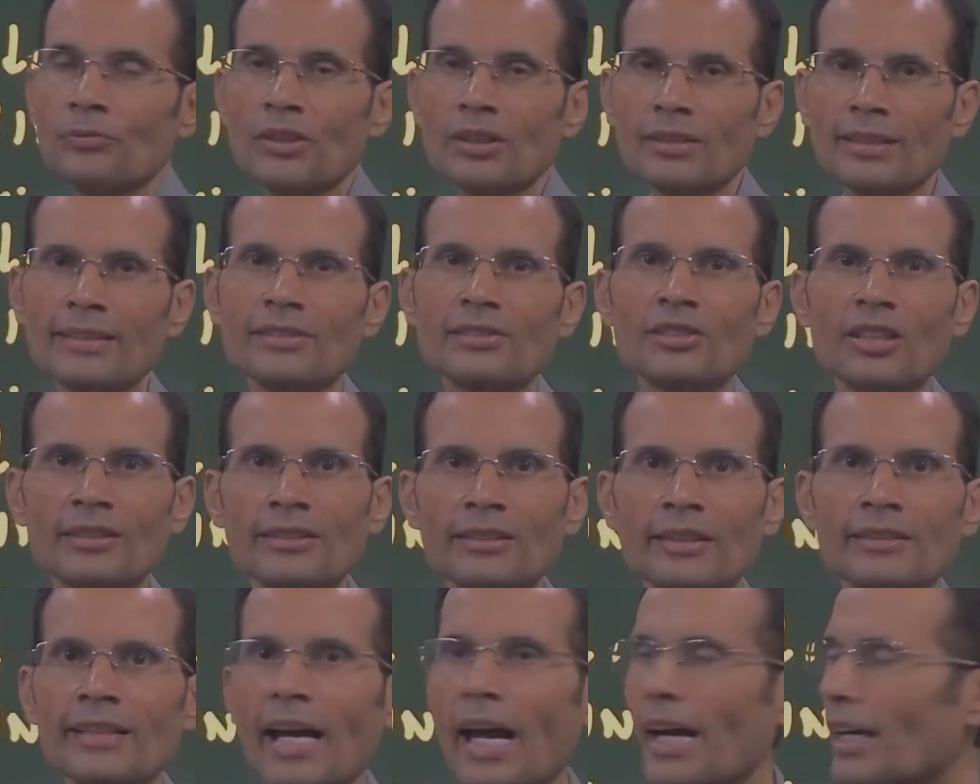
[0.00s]
This is
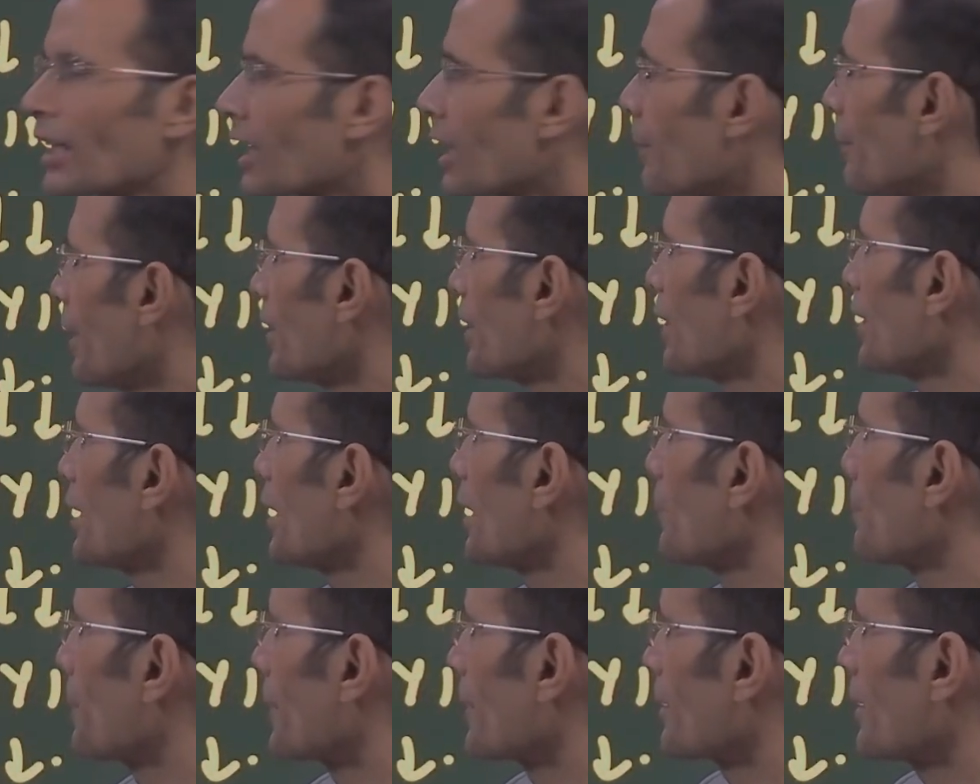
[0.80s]
just a diagrammatic
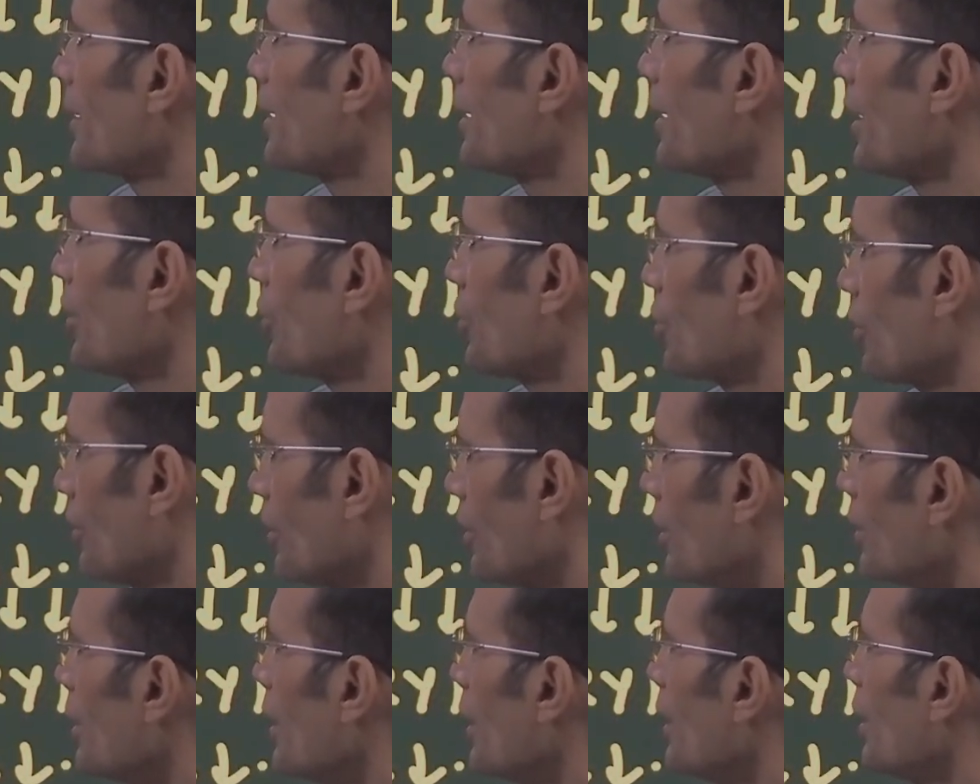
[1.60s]

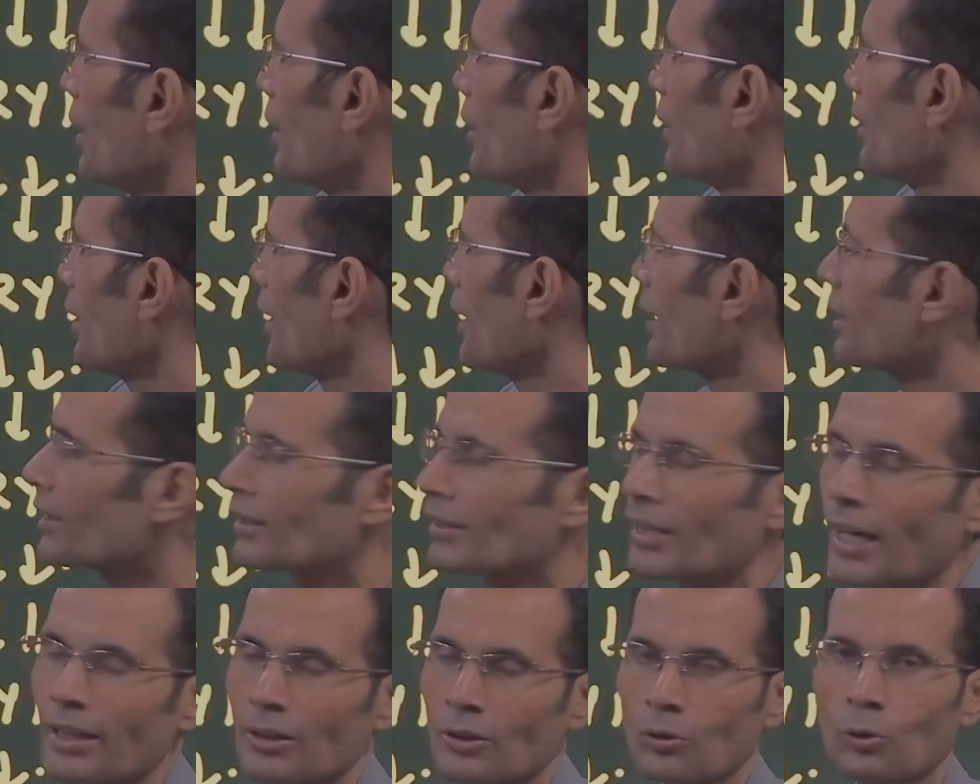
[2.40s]
representation.
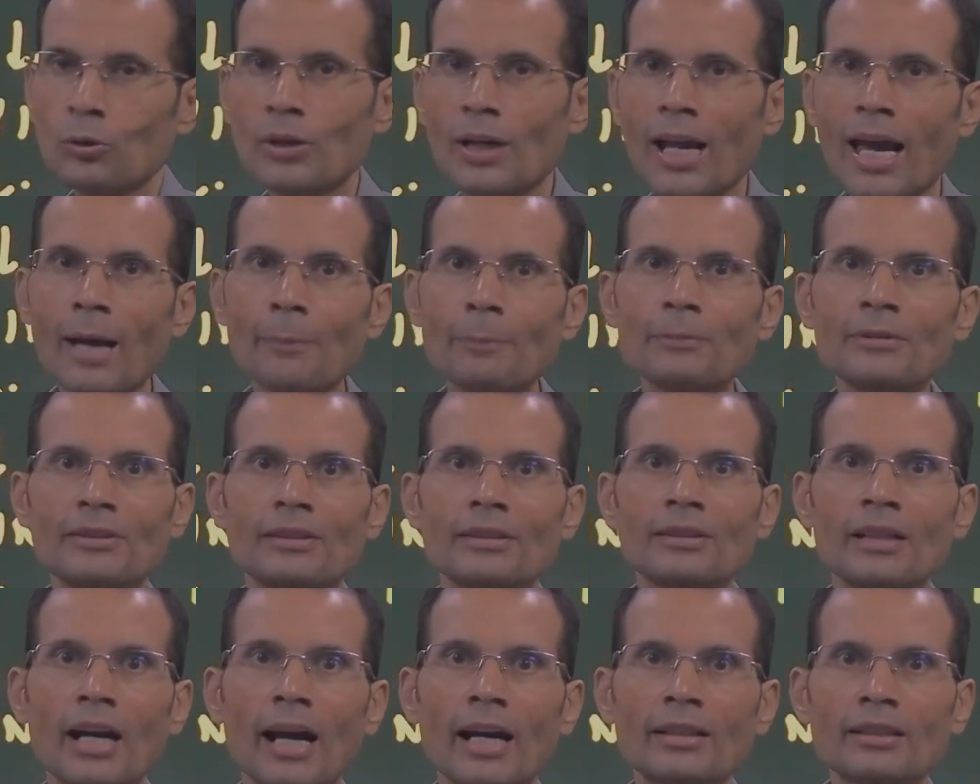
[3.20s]
Lungs are
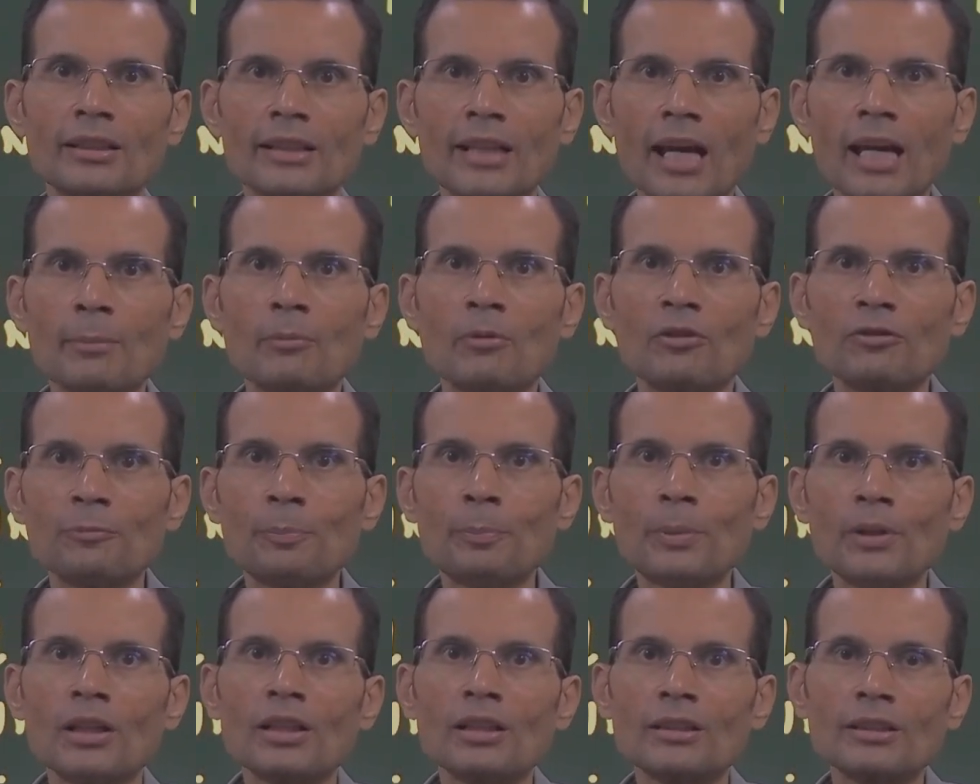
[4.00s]
collapsed at the time
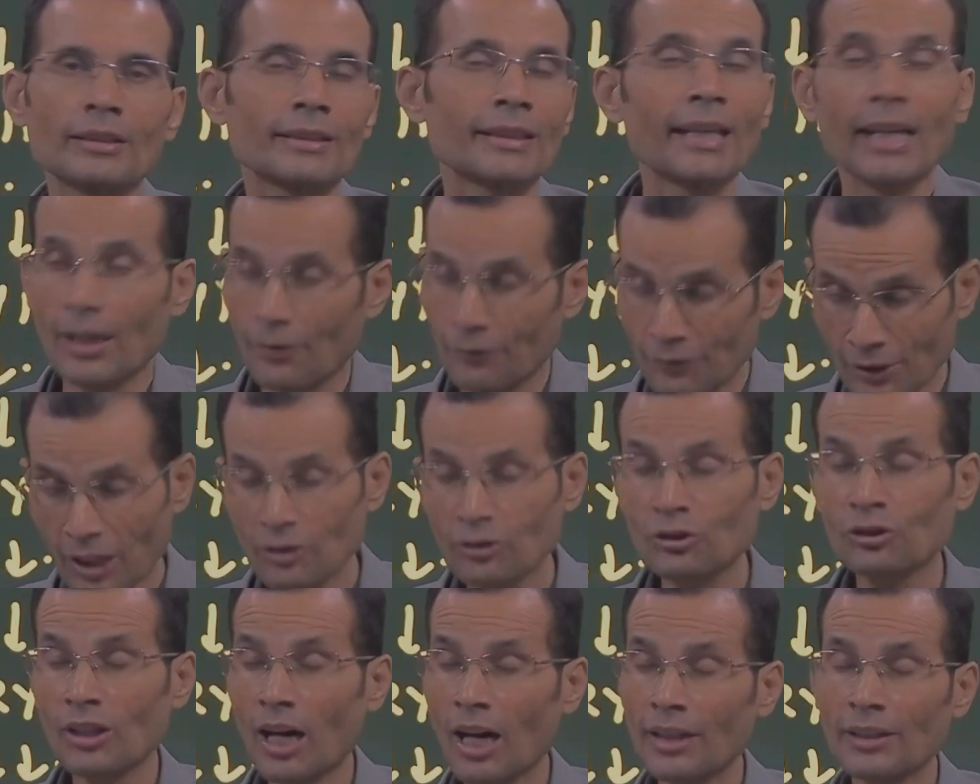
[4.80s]
of birth. They have
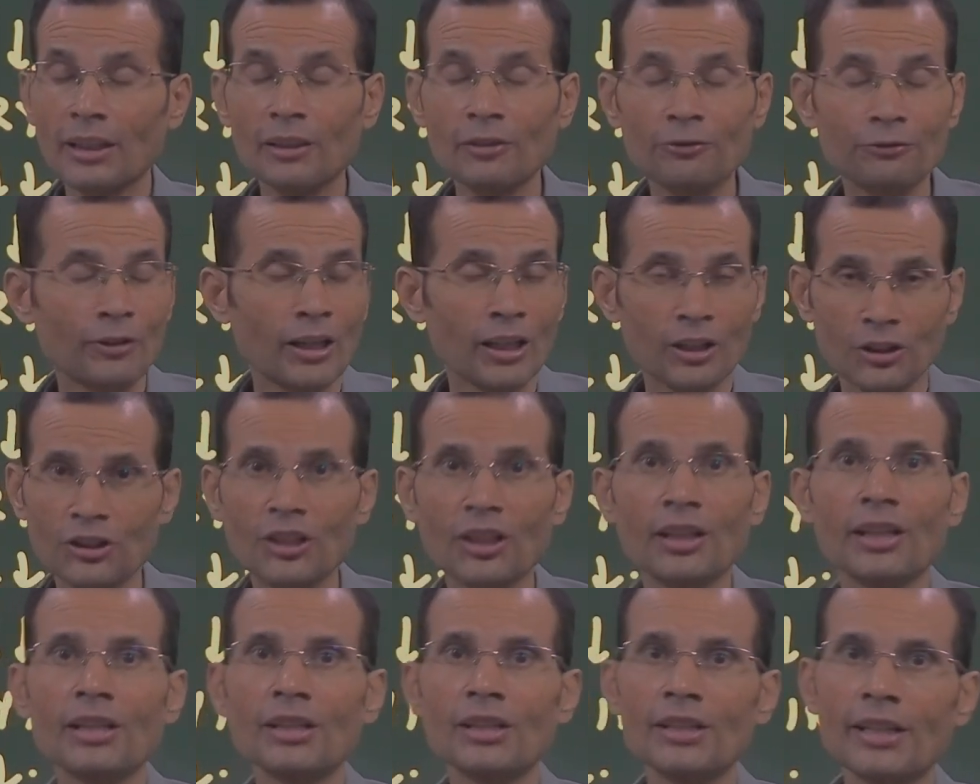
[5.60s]
not started
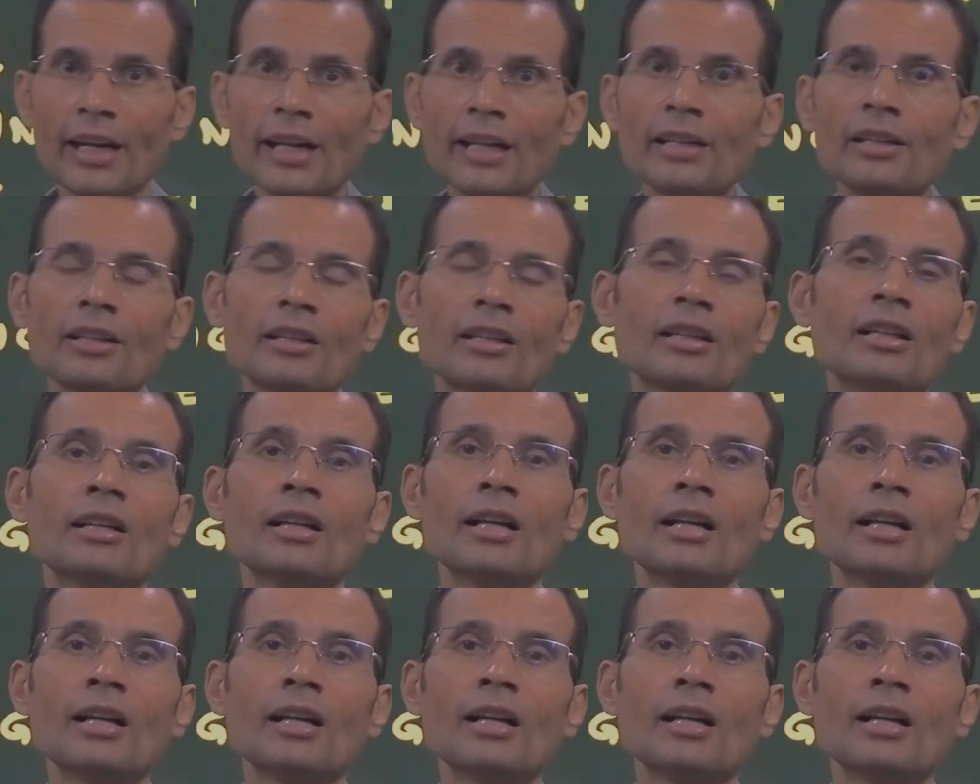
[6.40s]
functioning yet.